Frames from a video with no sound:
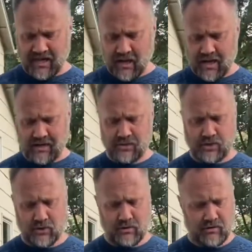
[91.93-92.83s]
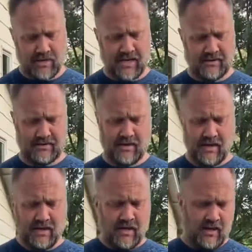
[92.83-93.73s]
I can tell you that
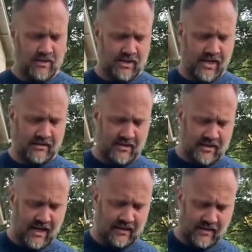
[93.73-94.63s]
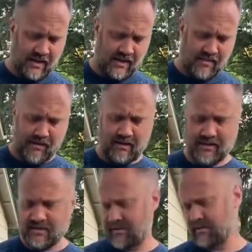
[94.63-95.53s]
just got this at
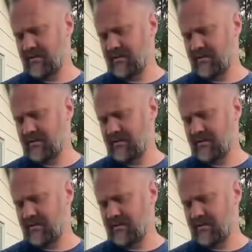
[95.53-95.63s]
Cabela's,